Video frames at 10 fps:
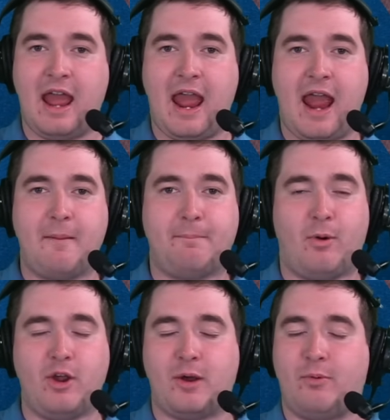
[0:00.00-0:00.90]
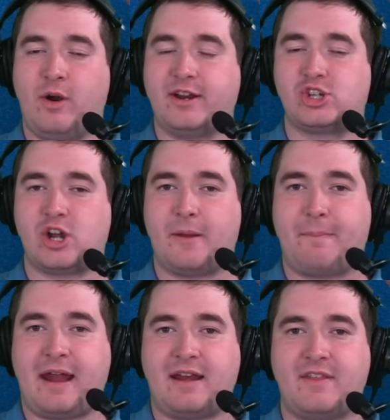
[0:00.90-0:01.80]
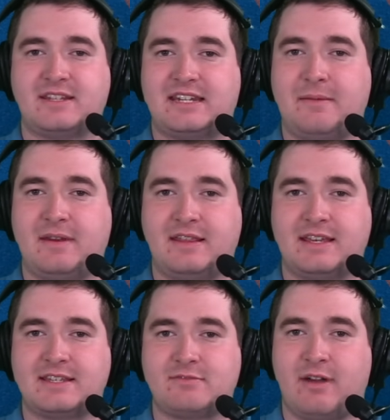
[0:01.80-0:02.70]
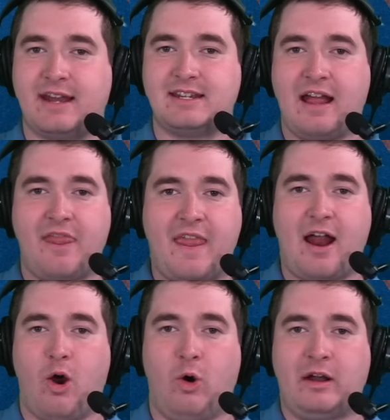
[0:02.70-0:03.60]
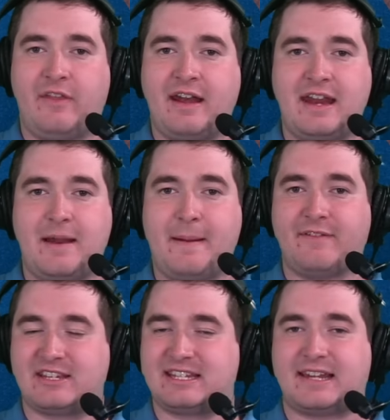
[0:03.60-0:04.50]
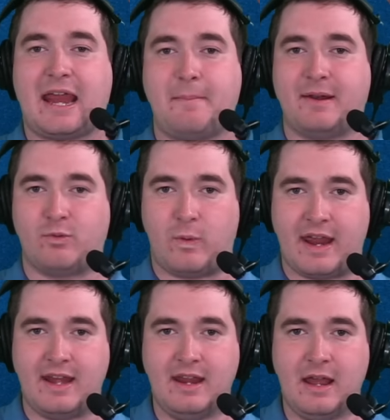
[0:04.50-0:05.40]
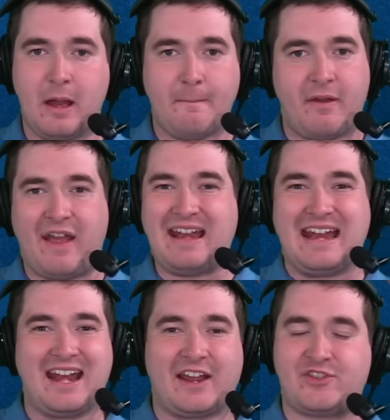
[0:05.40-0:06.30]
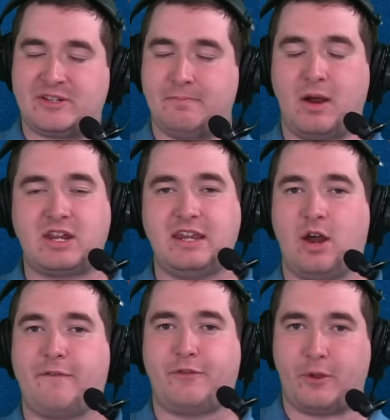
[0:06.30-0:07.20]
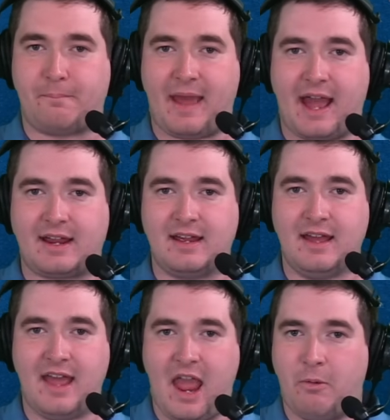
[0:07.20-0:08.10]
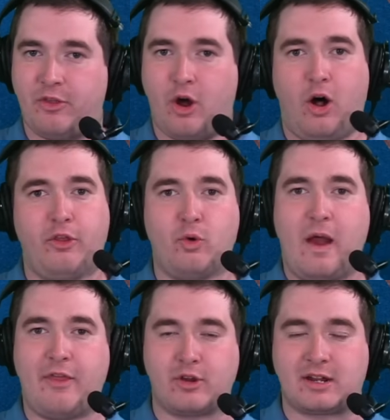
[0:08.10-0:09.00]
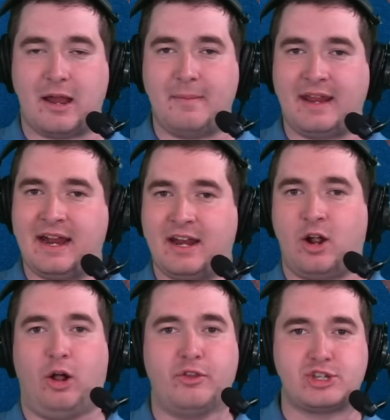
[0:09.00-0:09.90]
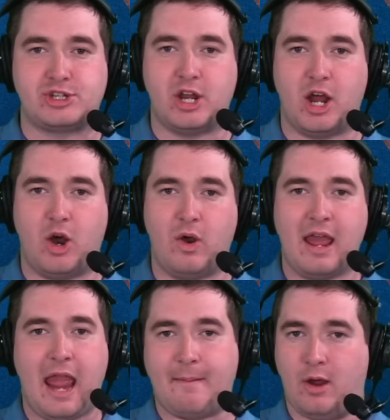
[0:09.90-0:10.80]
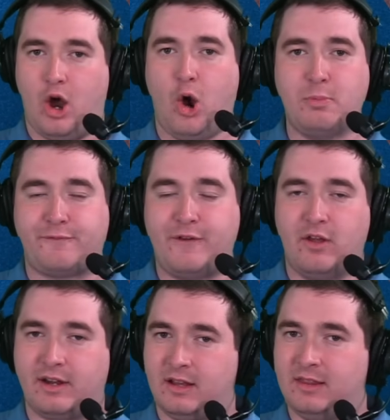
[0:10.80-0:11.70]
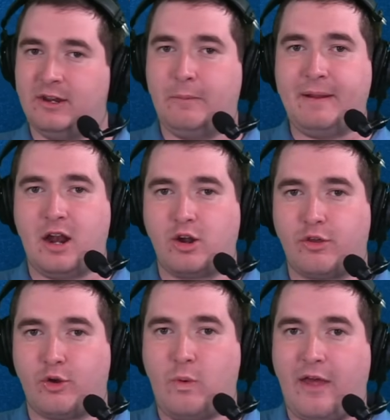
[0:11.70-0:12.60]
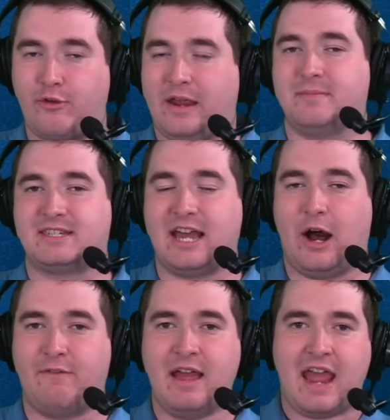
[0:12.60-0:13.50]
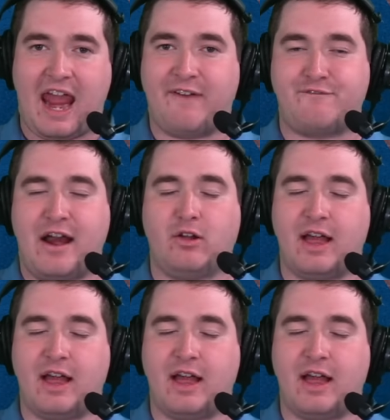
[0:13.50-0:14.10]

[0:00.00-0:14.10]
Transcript: And boy, oh boy, does Sean Payton and this team need this, right? Not only do they need a bit of a statement win, but they need to get this monkey off their back. And with all the weather coming in and all the snow, and Mahomes feeling a little bit under the weather himself, it felt